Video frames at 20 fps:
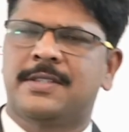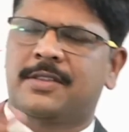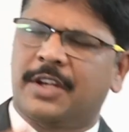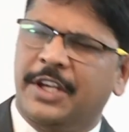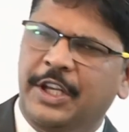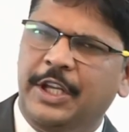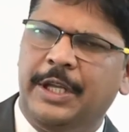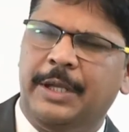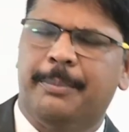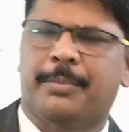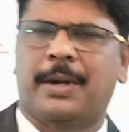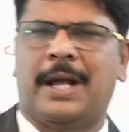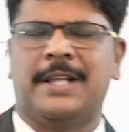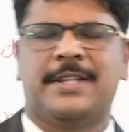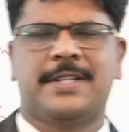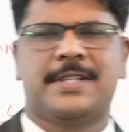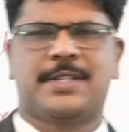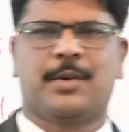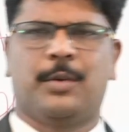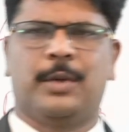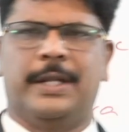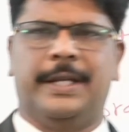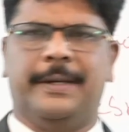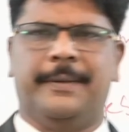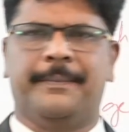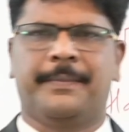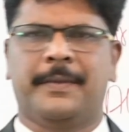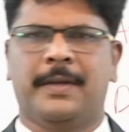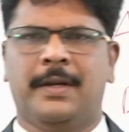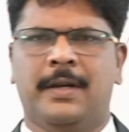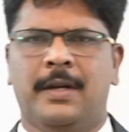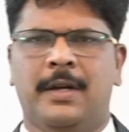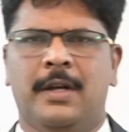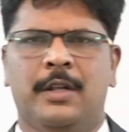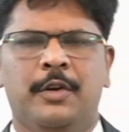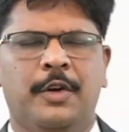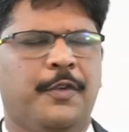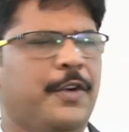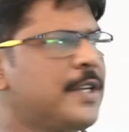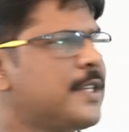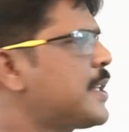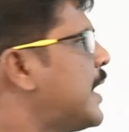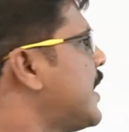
three branches only. Let's first